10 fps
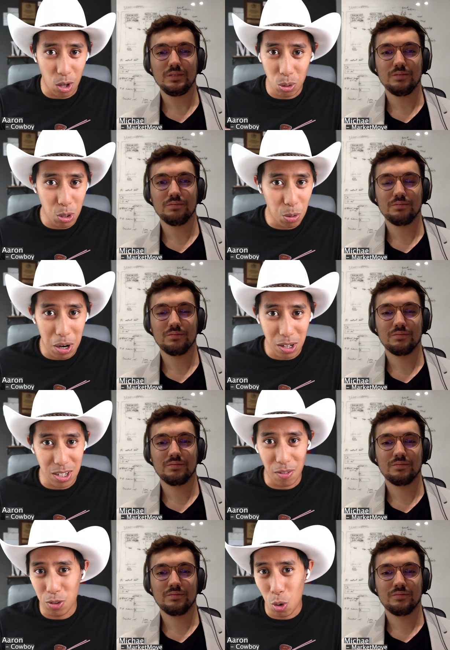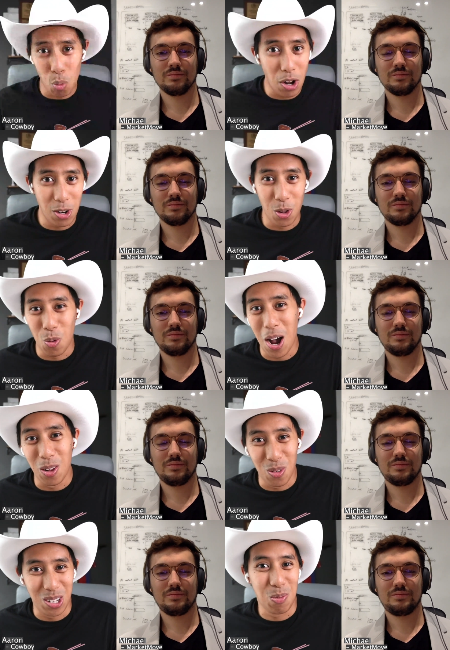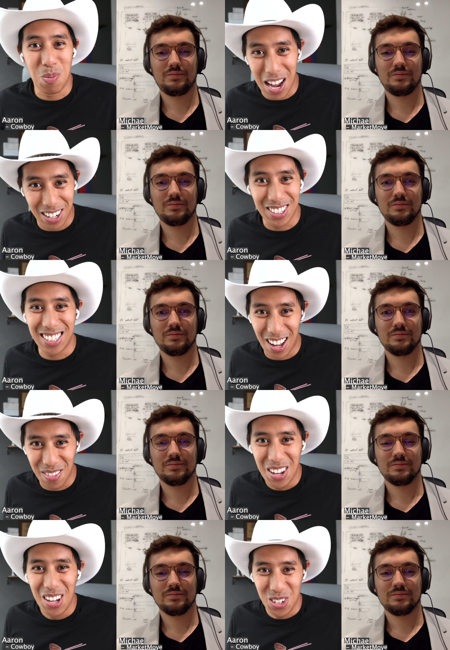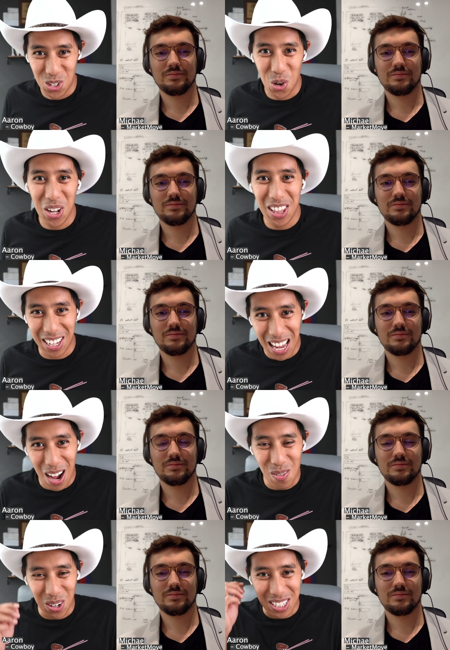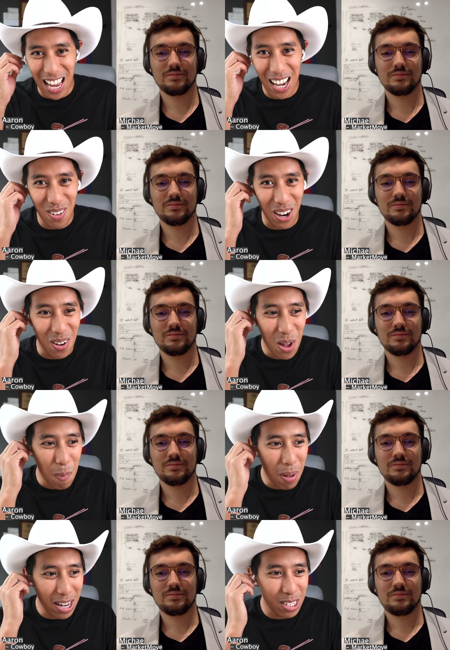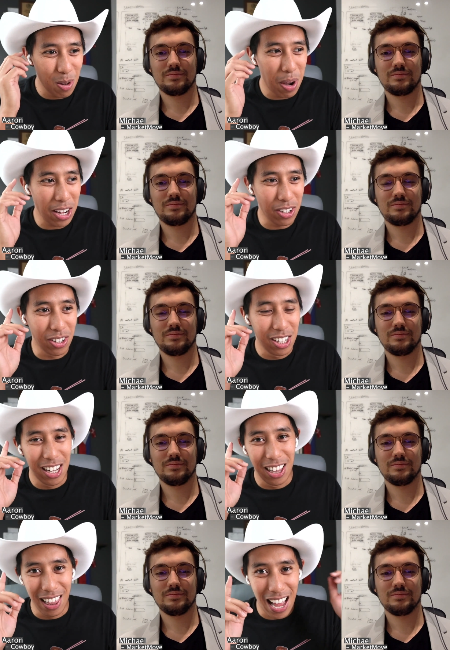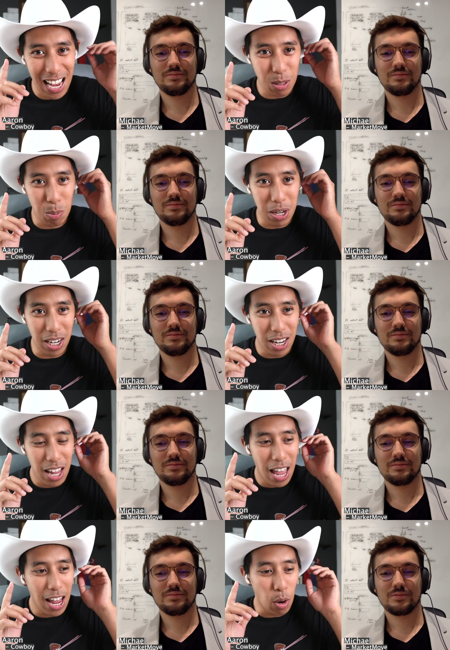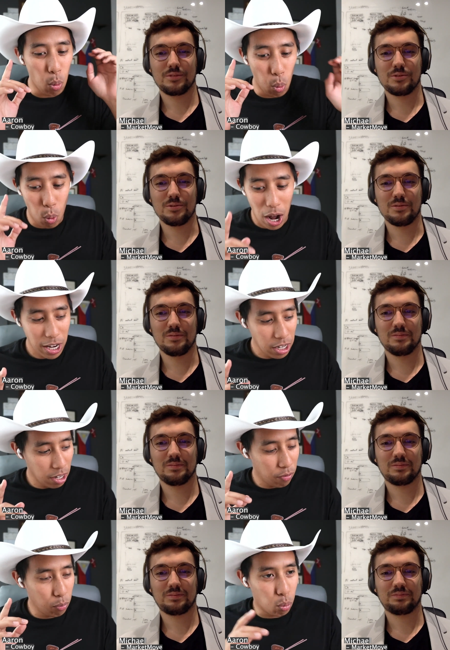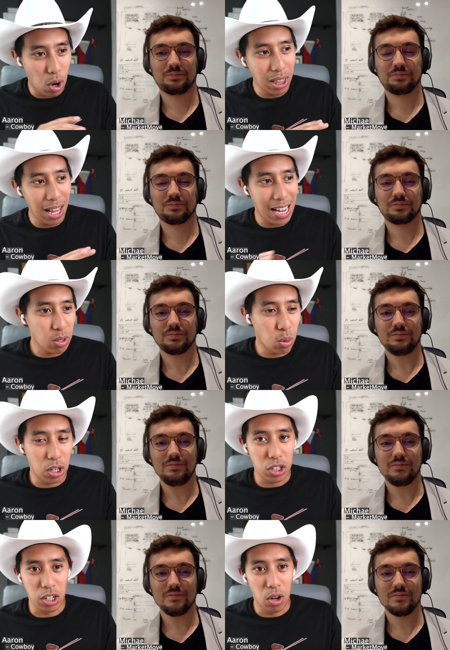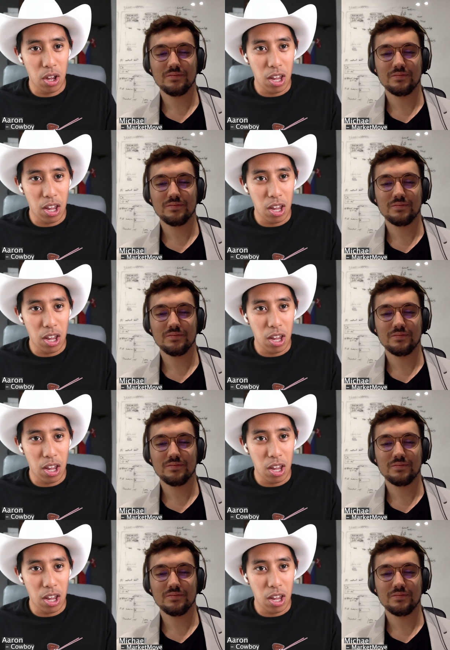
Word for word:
Speaker 1: Don't do it by yourself. Don't wander the Wild West by yourself. Join the cowboys. Anyway, back to you, Michael. Last bit. Hey, one last question.